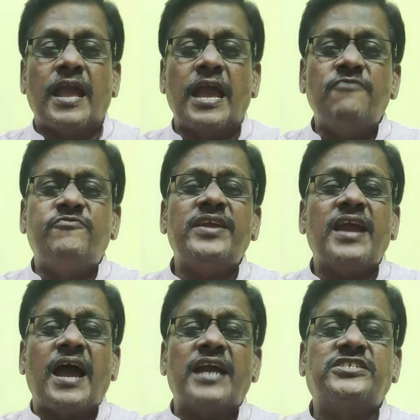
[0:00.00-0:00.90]
Every
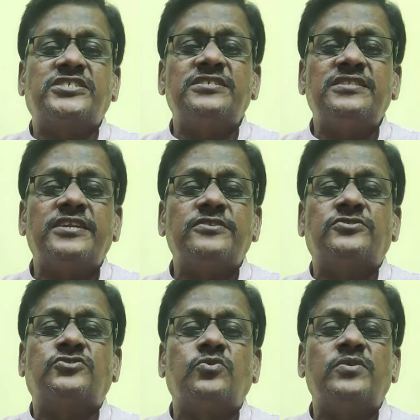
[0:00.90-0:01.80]
action that you
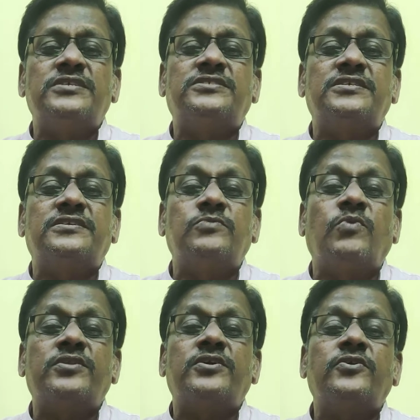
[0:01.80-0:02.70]
sow is the
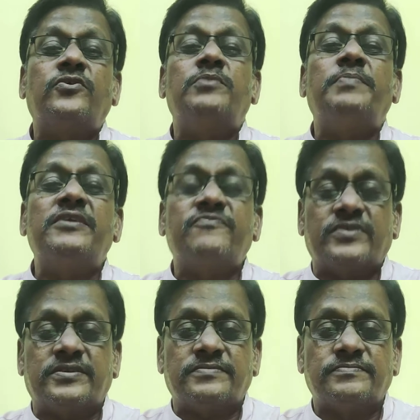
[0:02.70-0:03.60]
reward that you're going to
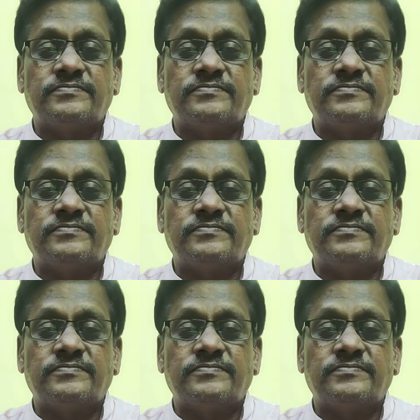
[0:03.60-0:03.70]
benefit.